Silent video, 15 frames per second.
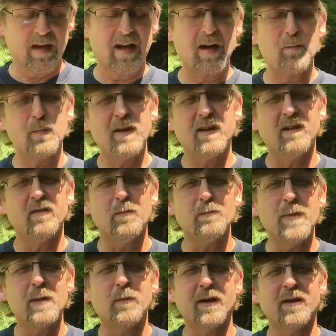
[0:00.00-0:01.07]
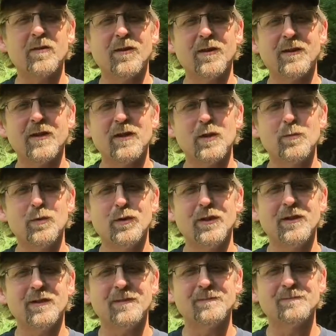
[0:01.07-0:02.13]
How big of a memory card can you put
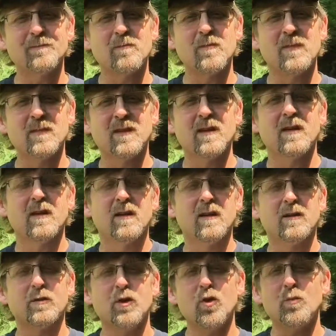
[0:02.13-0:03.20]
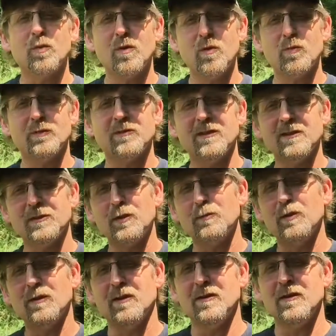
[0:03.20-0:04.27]
in it? GoPro is letting you
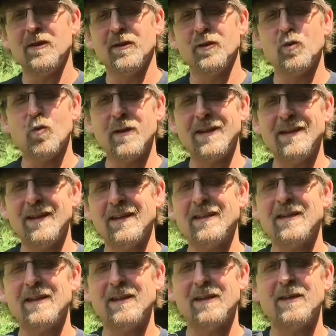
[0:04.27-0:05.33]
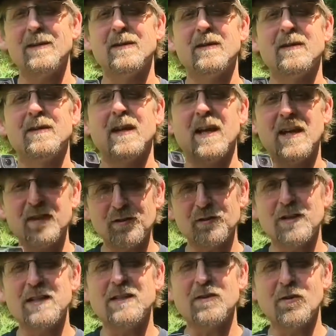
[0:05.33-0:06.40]
put 128 gig
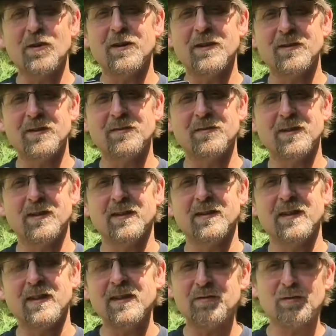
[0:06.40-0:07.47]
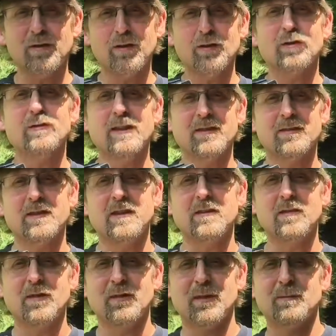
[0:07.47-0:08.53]
SD card in this thing, and it's the little SD
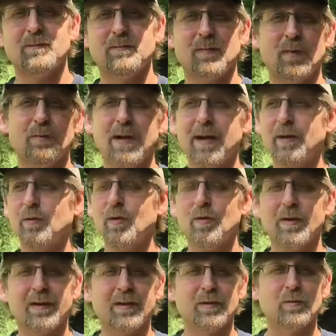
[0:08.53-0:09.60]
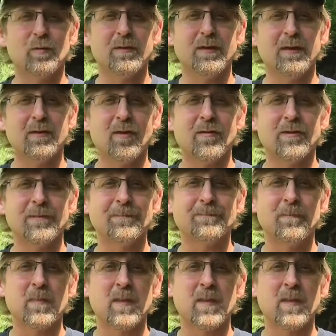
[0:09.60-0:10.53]
card, the micro, I guess what they call it,